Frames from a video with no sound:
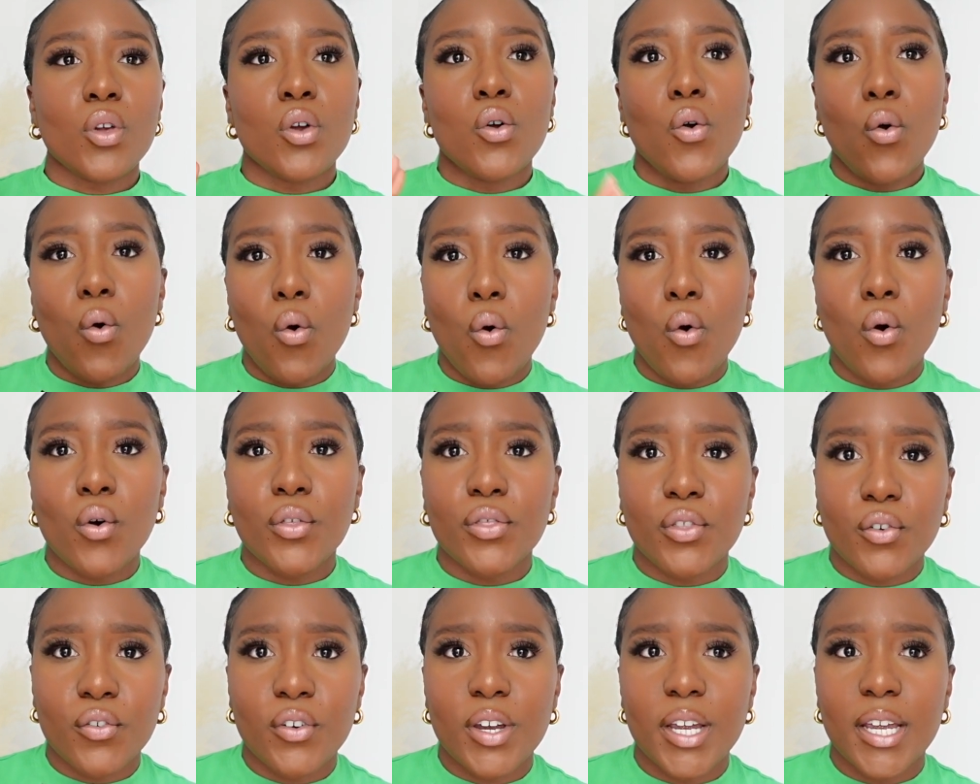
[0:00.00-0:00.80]
or
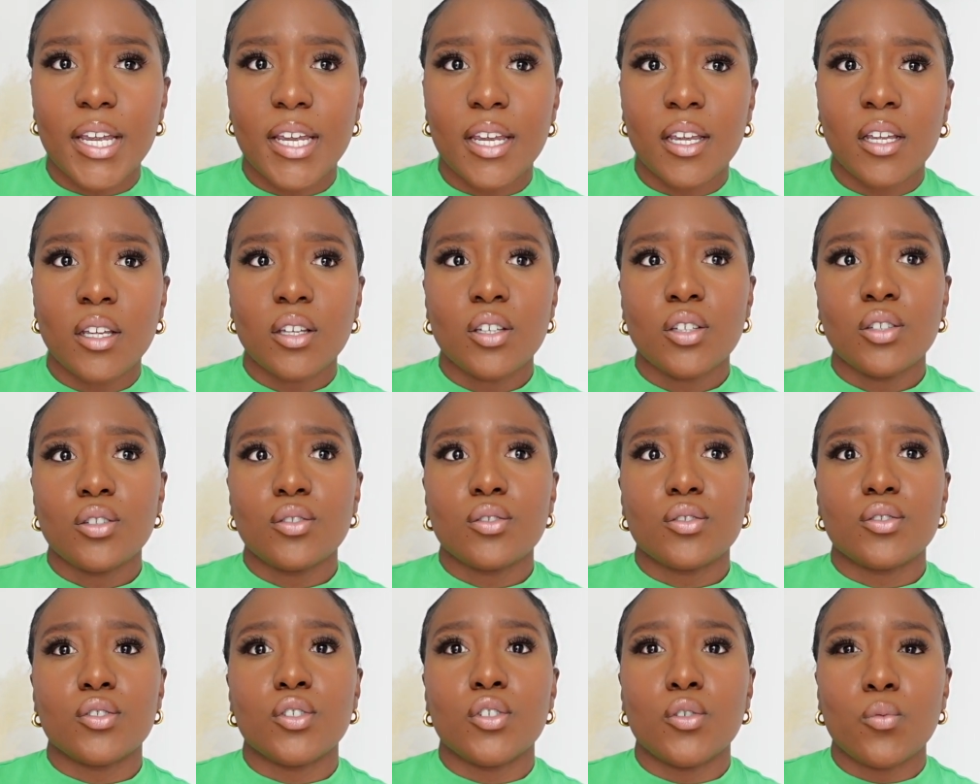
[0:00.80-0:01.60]
3
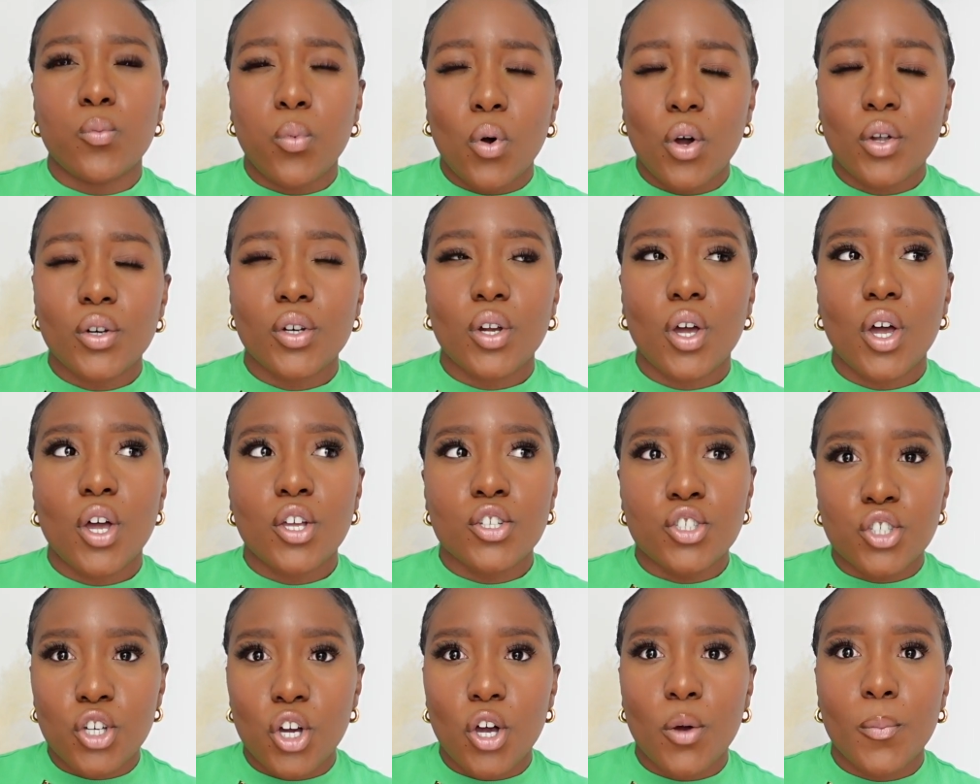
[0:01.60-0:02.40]
you want a
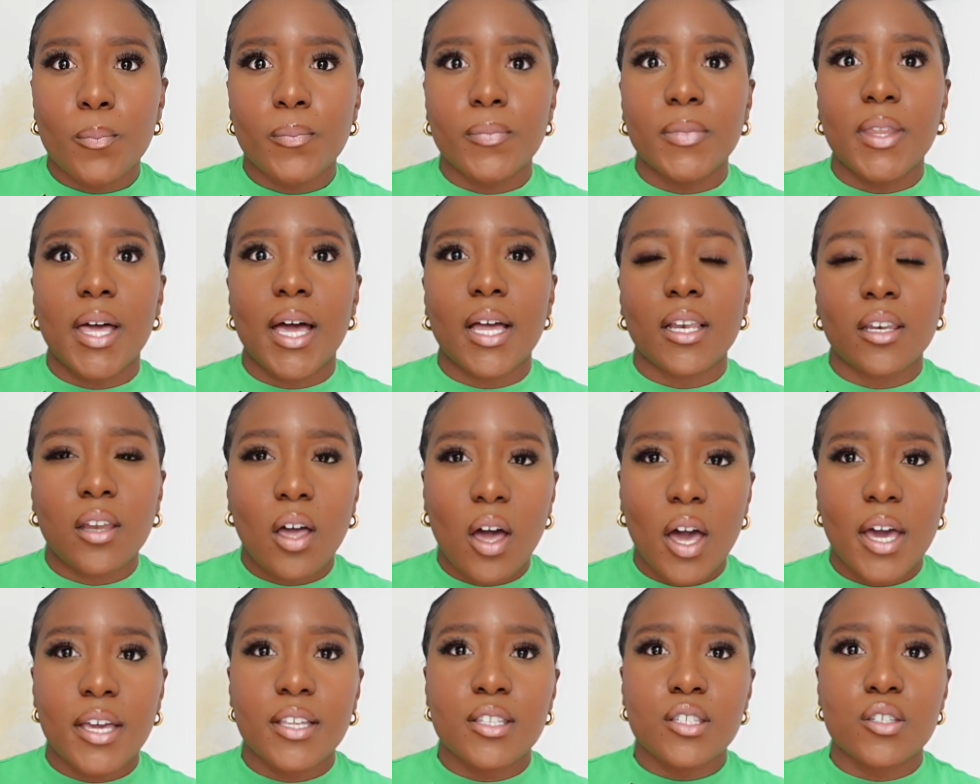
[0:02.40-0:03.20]
job that
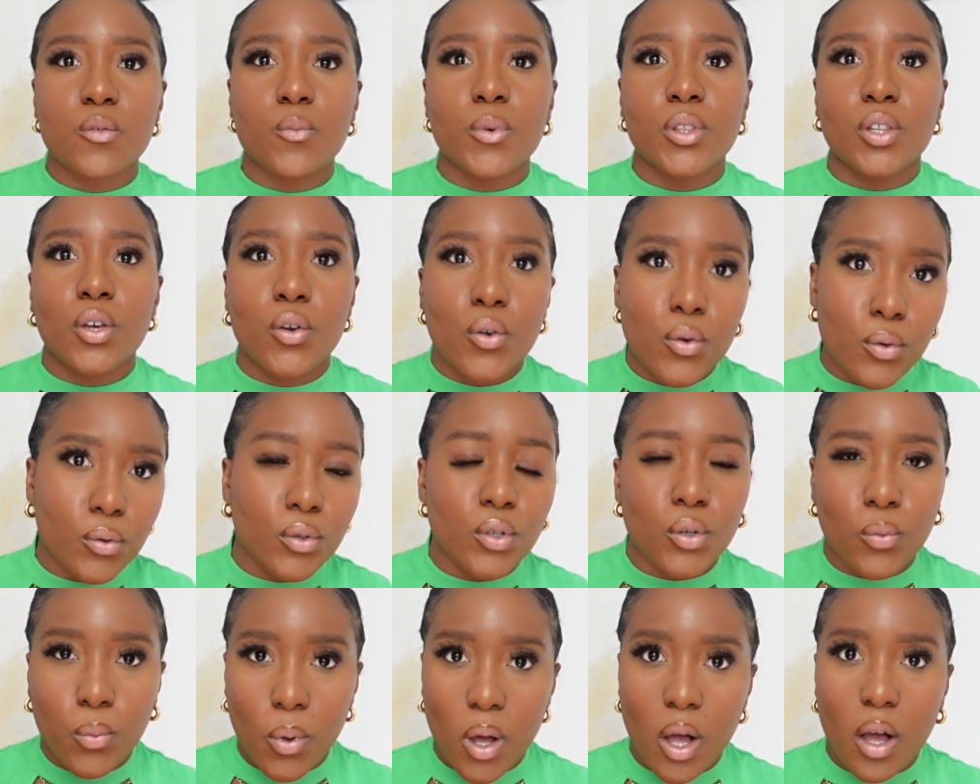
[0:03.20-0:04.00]
aligns with who
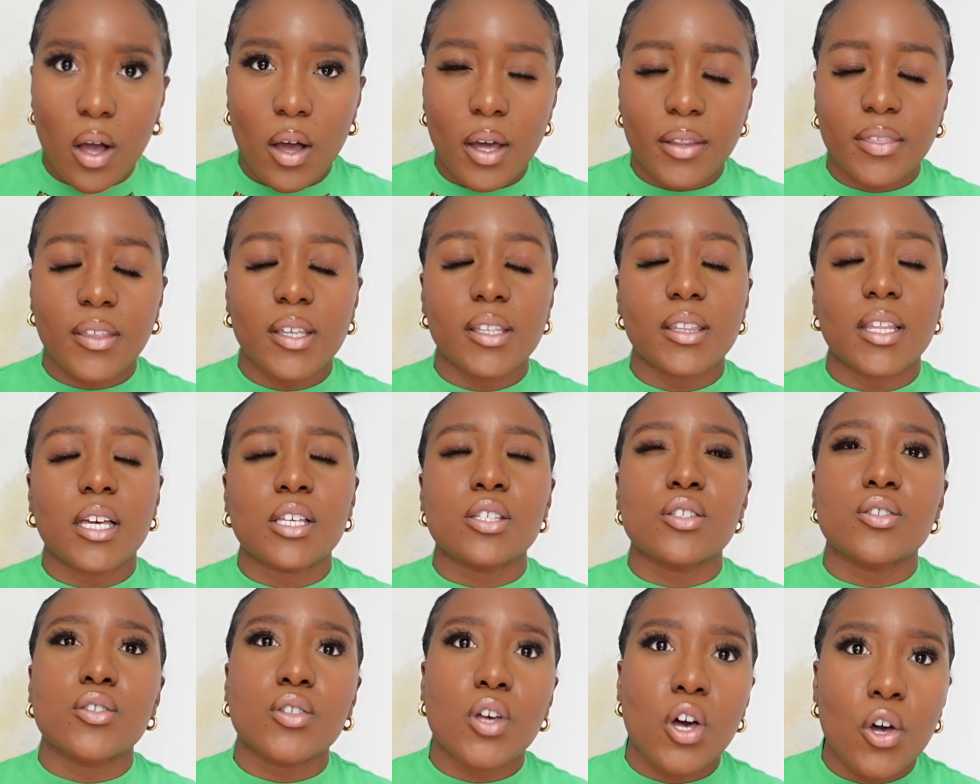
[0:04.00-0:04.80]
you are. I think that's
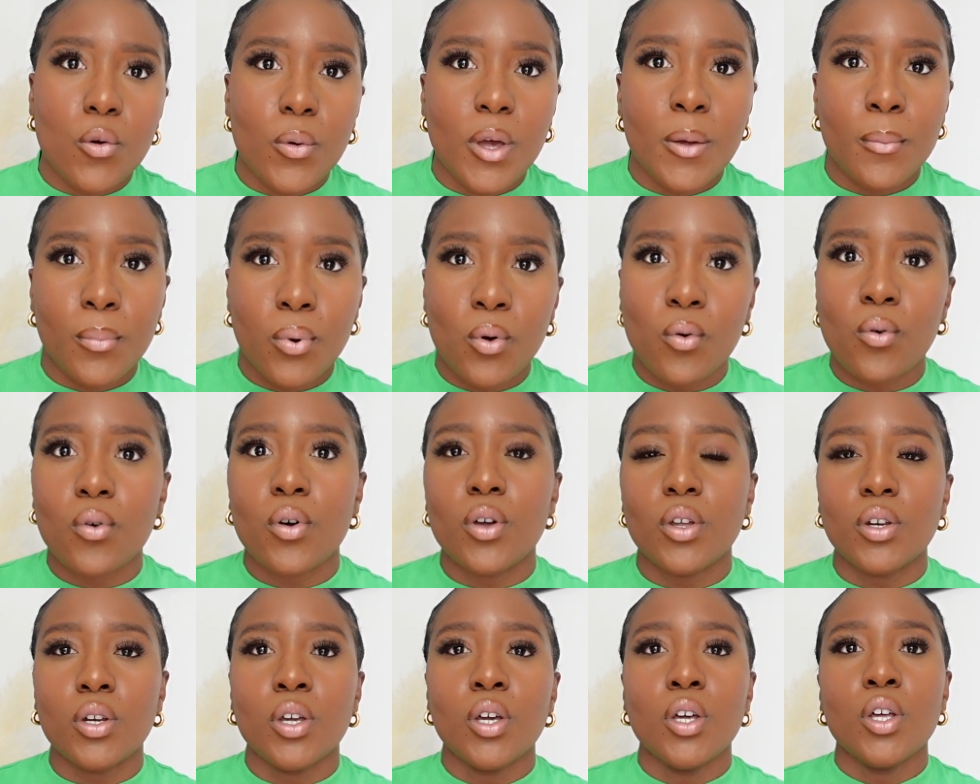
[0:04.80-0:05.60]
so
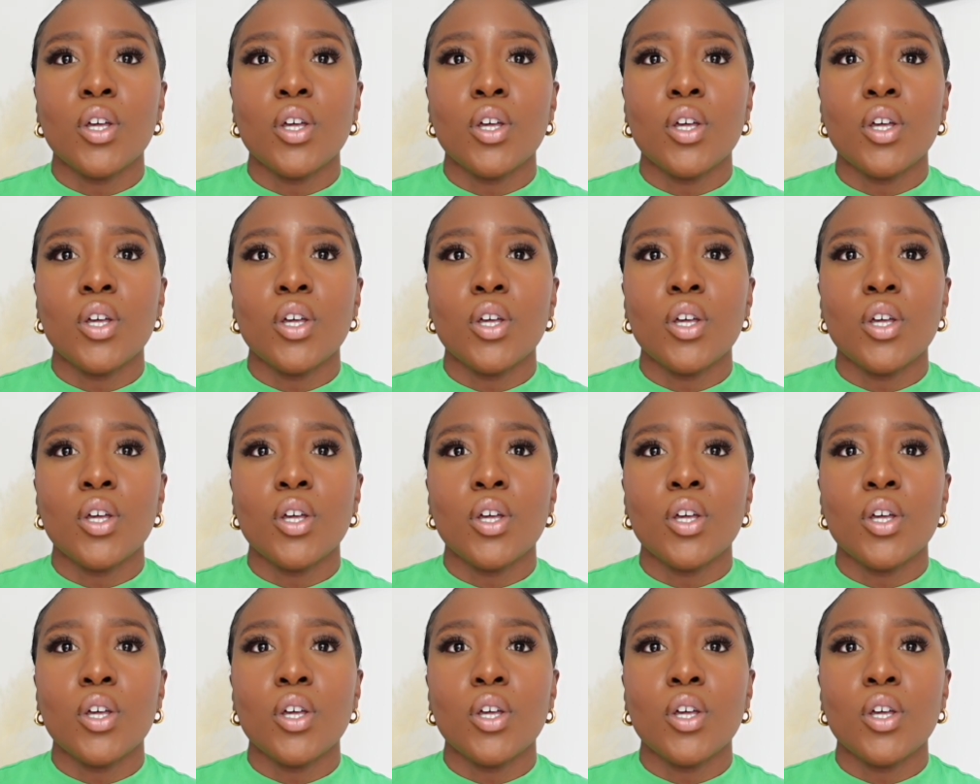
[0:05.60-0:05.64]
important.